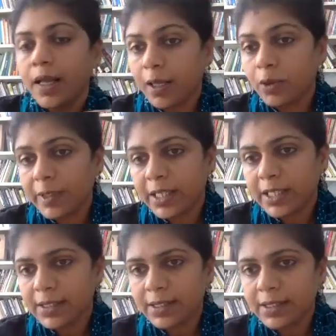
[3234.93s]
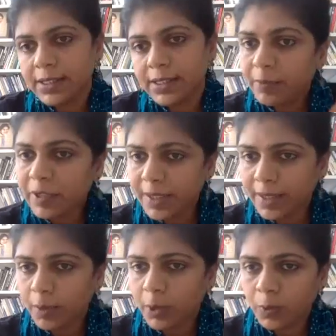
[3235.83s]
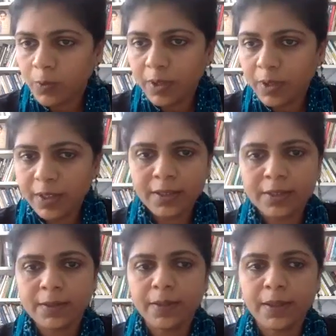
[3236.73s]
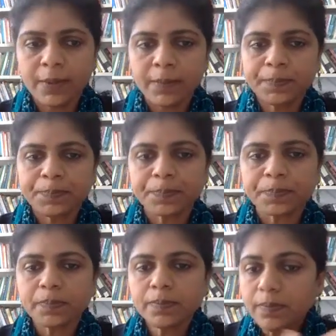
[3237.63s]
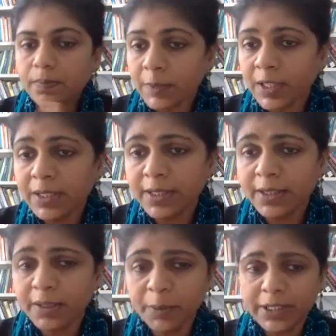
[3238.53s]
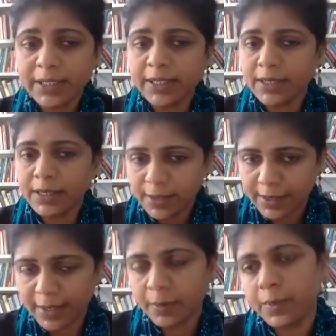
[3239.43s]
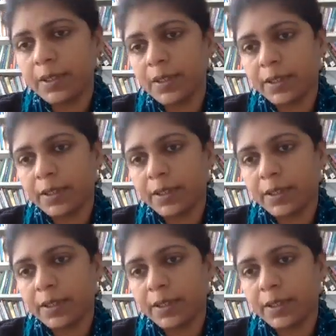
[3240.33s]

However, as I said, when we think about the workers in the community, it's the same